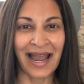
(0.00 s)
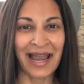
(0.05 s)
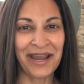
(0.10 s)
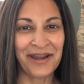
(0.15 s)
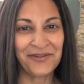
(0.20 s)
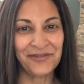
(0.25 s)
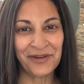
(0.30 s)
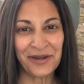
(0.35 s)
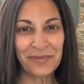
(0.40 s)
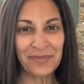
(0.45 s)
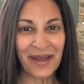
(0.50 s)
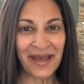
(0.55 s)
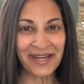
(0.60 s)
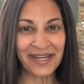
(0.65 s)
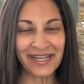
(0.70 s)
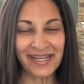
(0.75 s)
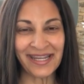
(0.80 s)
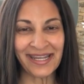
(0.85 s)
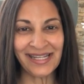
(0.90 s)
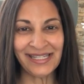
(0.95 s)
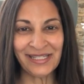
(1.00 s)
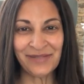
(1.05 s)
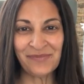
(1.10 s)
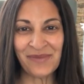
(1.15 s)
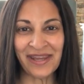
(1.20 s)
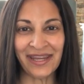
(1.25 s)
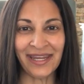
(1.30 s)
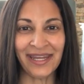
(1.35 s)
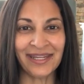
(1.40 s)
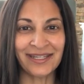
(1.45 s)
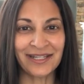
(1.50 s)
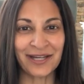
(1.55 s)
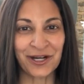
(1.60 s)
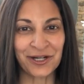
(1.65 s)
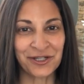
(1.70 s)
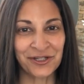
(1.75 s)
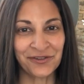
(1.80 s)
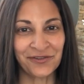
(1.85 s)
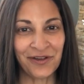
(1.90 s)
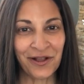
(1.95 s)
Hi everybody, it's me,
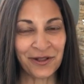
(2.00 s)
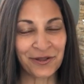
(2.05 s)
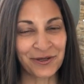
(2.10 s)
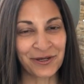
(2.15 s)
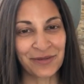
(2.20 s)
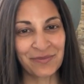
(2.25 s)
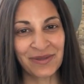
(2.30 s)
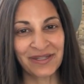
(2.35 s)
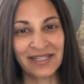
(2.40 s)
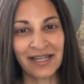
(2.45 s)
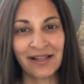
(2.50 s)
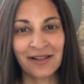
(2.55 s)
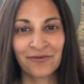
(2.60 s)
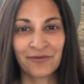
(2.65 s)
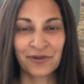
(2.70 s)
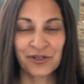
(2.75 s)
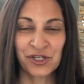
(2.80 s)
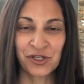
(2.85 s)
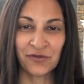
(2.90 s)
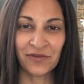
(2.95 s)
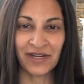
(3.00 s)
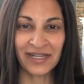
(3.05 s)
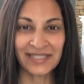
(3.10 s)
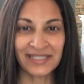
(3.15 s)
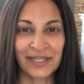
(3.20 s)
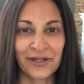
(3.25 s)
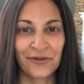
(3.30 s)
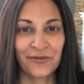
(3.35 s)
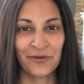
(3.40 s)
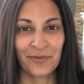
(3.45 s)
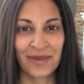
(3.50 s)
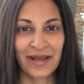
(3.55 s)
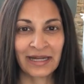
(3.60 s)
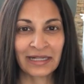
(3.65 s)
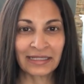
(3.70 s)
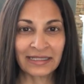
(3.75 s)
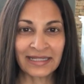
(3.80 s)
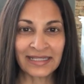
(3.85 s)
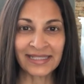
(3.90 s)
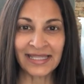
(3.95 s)
Dr. Falguni Patel of Rejuvenate Center for
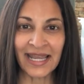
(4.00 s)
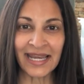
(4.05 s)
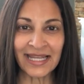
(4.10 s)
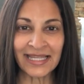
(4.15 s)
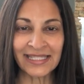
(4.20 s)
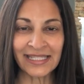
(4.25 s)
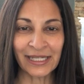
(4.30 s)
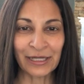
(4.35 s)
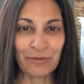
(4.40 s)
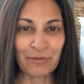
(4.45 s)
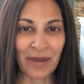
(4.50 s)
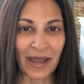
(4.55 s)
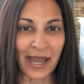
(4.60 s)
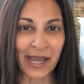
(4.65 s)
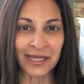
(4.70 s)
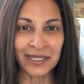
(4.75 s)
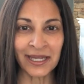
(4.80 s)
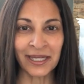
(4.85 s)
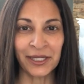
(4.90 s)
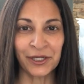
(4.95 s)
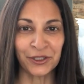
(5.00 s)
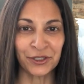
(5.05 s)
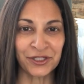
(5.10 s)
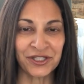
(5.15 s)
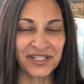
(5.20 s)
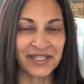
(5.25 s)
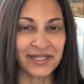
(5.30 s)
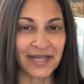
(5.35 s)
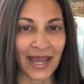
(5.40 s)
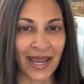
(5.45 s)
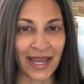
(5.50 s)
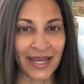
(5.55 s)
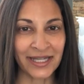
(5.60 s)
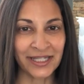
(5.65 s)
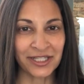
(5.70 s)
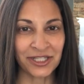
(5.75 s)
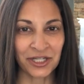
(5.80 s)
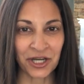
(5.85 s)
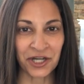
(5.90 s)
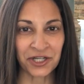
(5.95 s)
Medical Aesthetics, and I'm back here
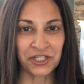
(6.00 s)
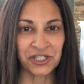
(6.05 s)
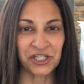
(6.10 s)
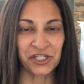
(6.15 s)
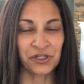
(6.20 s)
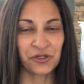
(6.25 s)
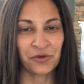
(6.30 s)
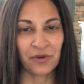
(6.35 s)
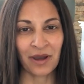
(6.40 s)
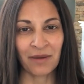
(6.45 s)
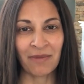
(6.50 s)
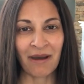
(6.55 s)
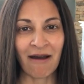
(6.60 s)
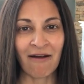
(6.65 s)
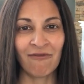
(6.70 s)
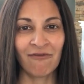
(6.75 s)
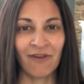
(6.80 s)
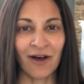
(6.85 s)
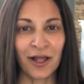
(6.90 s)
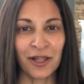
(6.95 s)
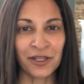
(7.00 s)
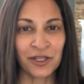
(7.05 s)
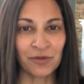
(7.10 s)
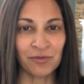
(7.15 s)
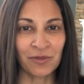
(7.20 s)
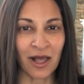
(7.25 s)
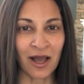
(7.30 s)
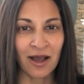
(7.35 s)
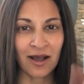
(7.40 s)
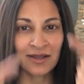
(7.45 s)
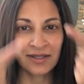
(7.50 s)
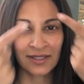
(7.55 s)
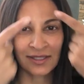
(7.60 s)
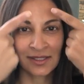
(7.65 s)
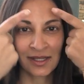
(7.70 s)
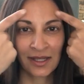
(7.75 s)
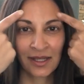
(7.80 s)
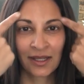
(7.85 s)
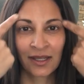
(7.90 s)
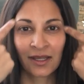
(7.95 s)
today to talk to you about volume
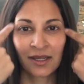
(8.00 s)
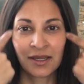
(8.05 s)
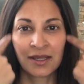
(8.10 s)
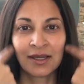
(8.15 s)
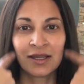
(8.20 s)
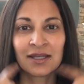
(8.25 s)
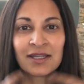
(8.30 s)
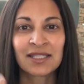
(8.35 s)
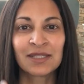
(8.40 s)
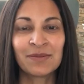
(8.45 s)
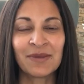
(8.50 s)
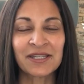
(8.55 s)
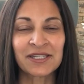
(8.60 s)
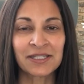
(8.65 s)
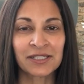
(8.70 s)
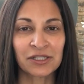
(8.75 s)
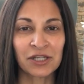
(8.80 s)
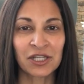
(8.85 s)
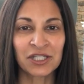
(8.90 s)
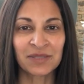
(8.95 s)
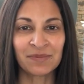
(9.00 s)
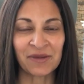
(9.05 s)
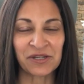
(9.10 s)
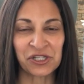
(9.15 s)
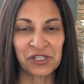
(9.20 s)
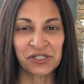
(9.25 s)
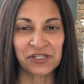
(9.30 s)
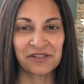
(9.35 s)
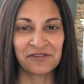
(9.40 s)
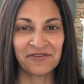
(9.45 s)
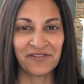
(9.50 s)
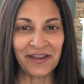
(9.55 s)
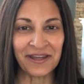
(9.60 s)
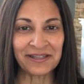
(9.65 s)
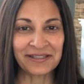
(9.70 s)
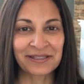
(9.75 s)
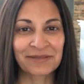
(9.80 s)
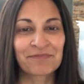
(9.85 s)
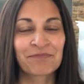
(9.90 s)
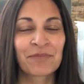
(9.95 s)
loss, especially in the
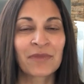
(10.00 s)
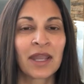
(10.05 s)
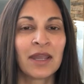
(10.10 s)
face.